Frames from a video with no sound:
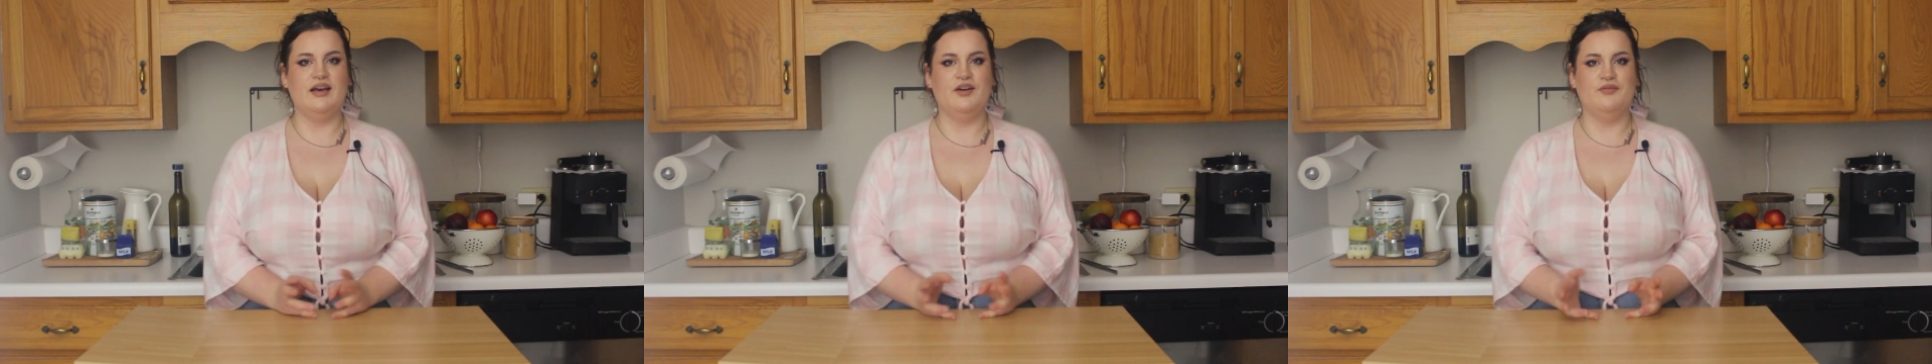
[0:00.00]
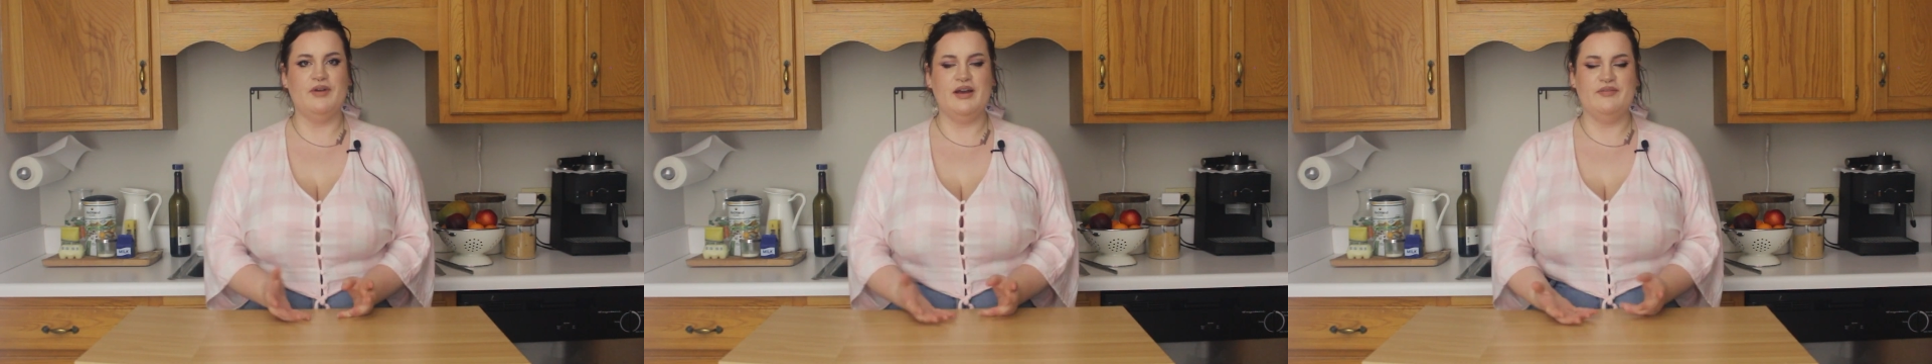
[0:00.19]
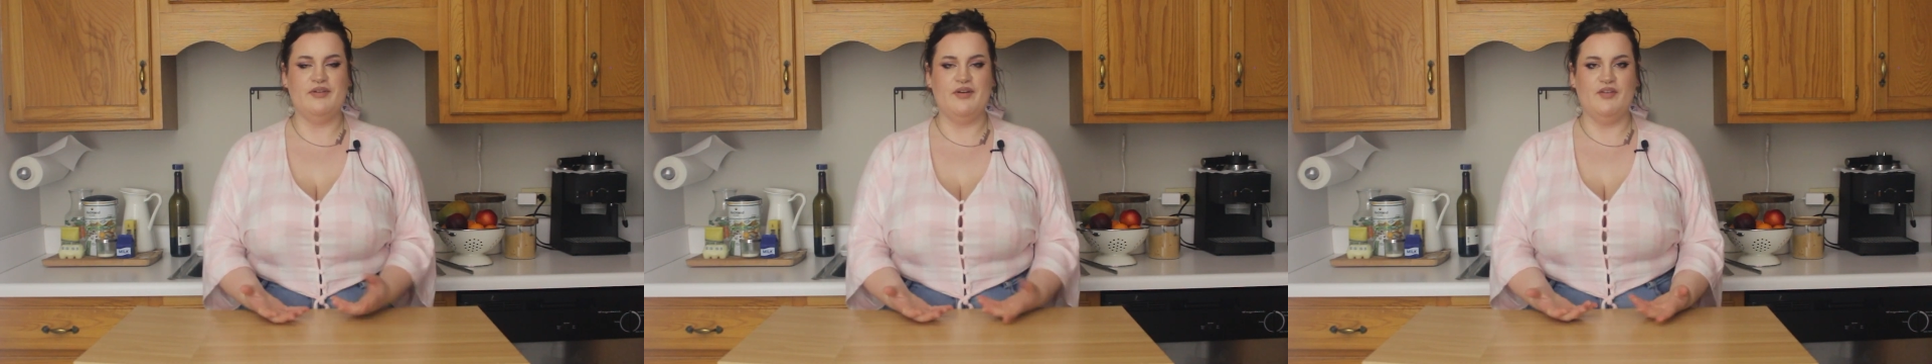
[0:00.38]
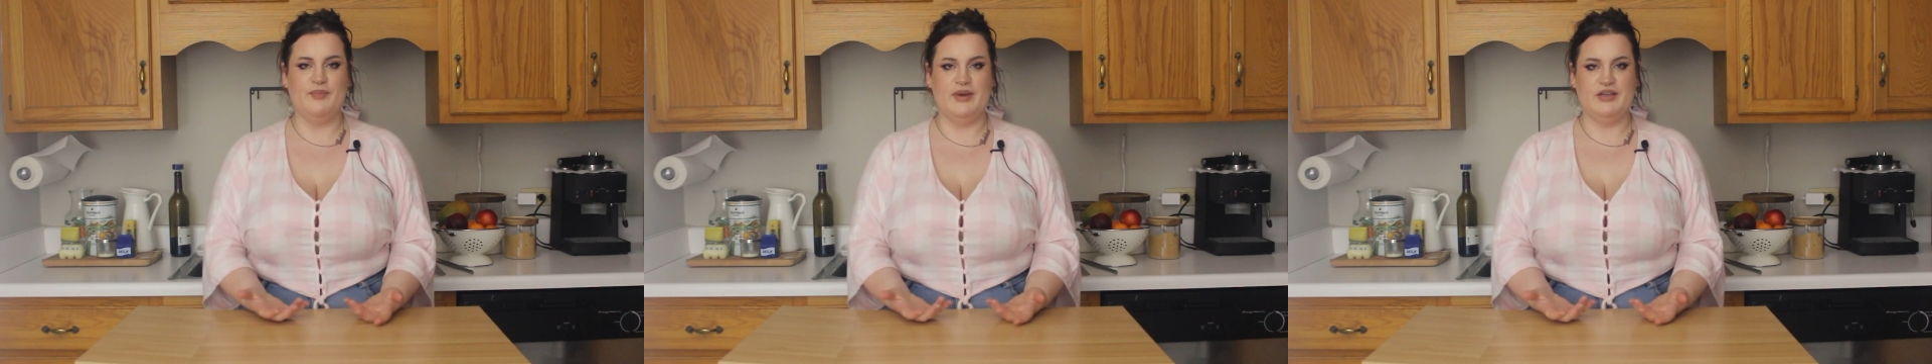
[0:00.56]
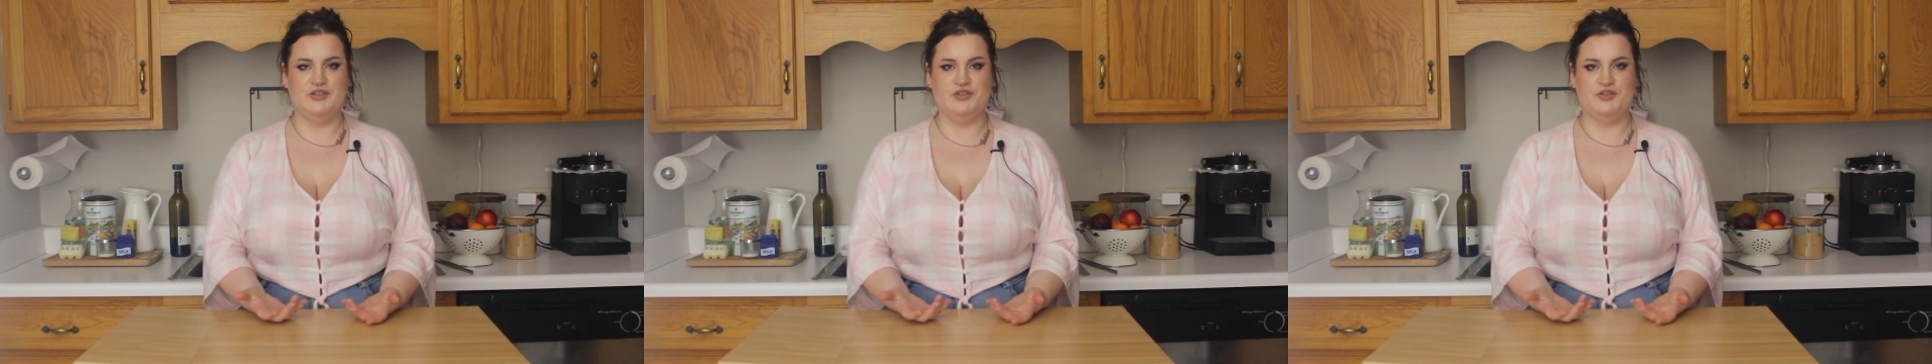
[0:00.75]
a red
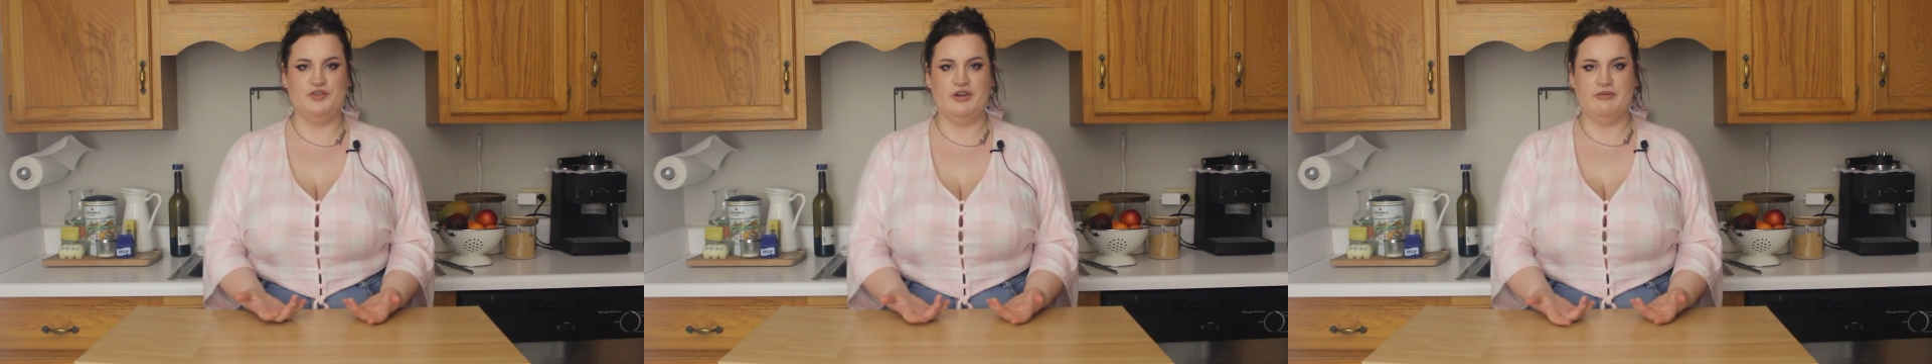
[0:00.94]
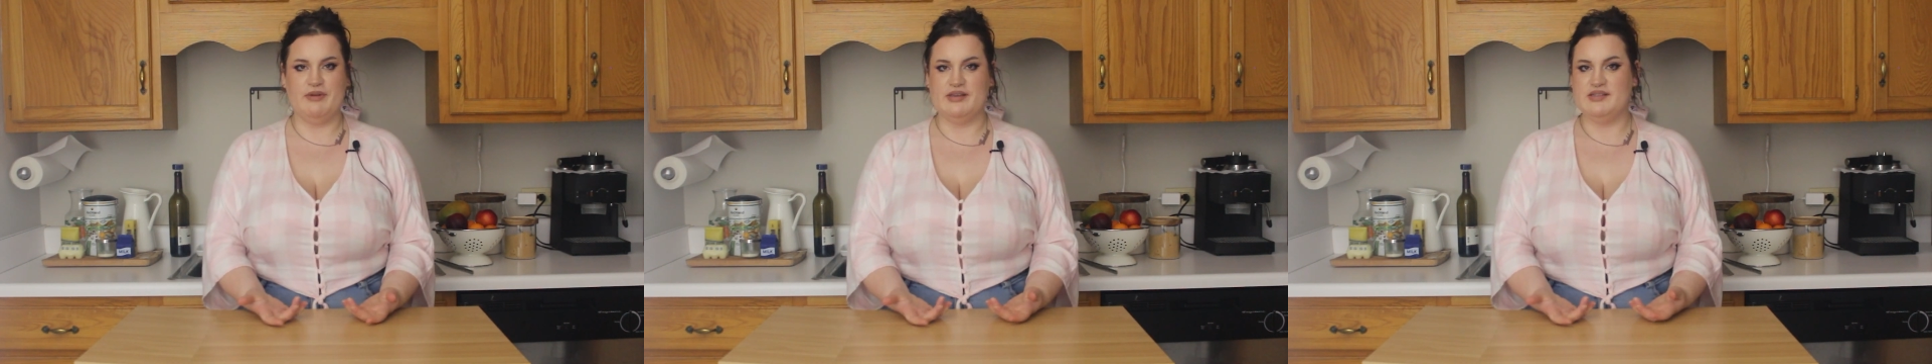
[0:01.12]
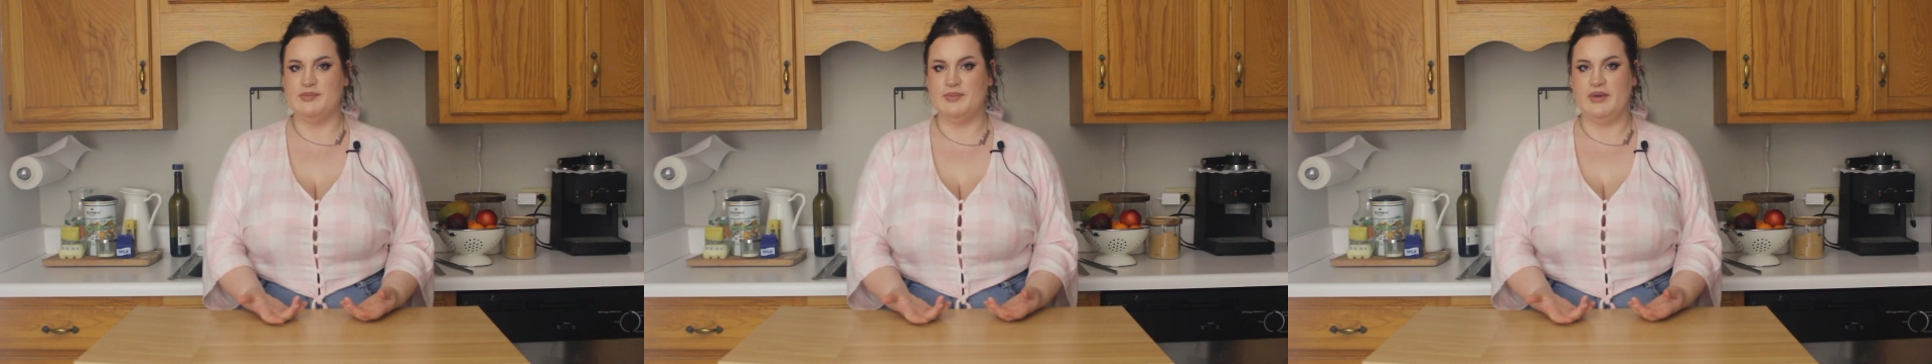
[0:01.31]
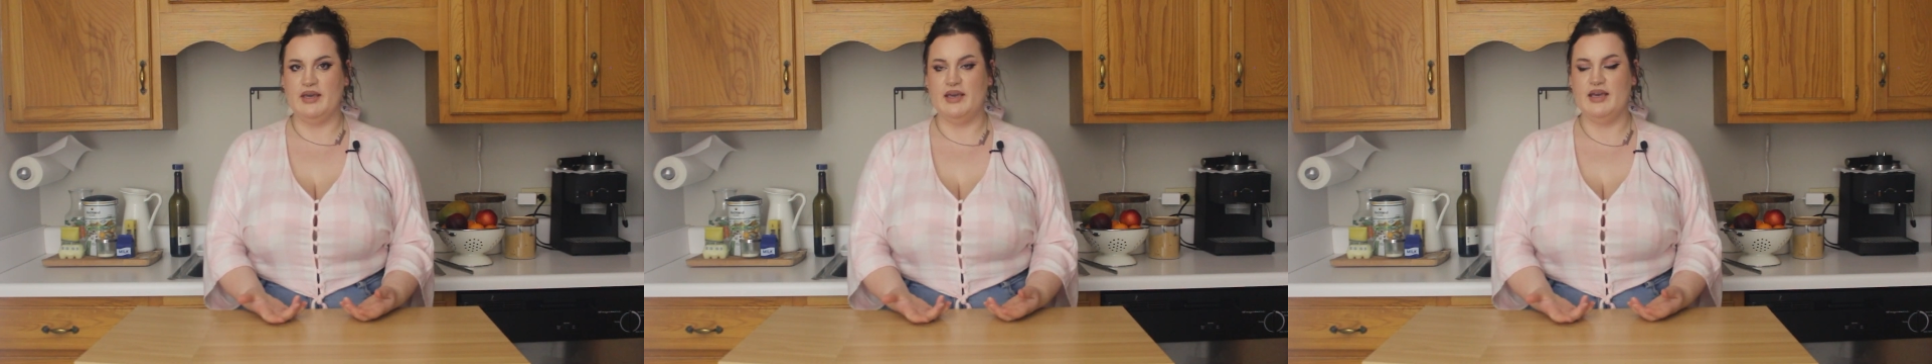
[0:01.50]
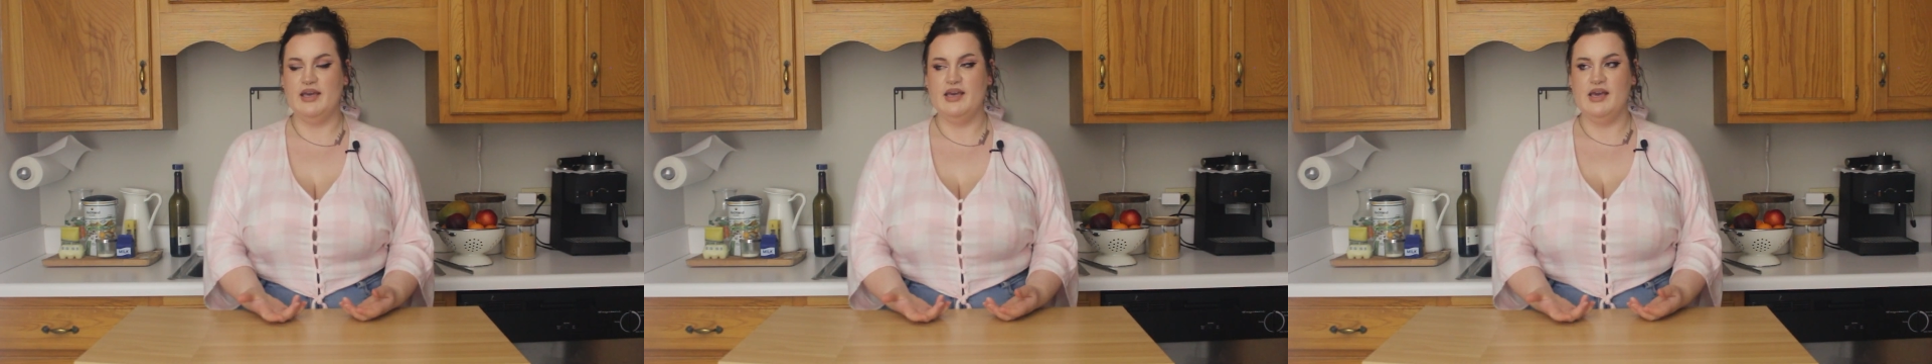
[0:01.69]
velvet pastry cream
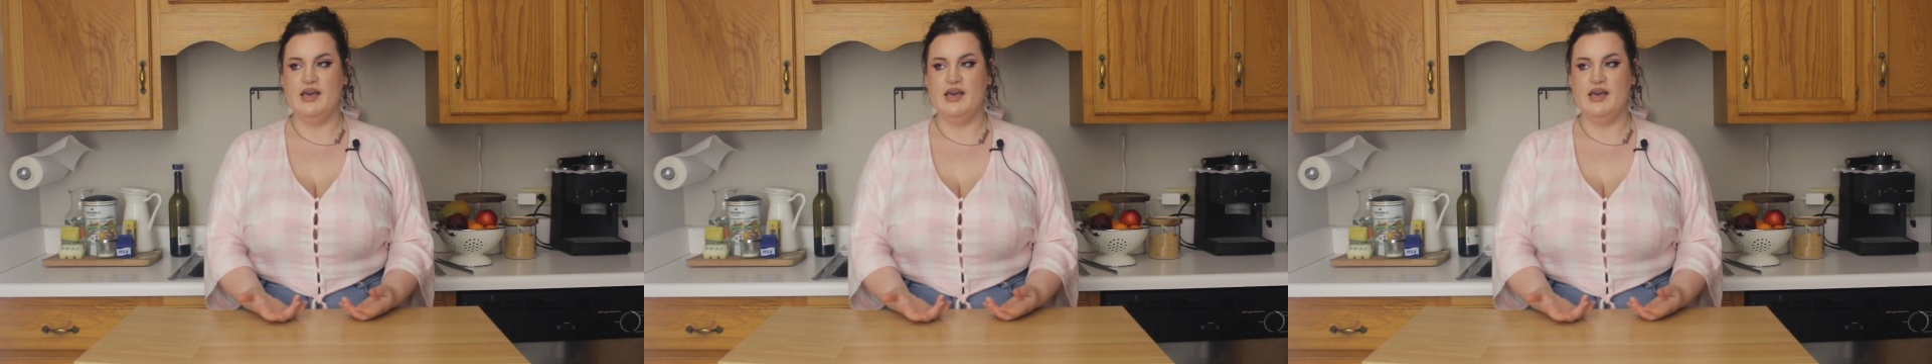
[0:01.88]
recipe,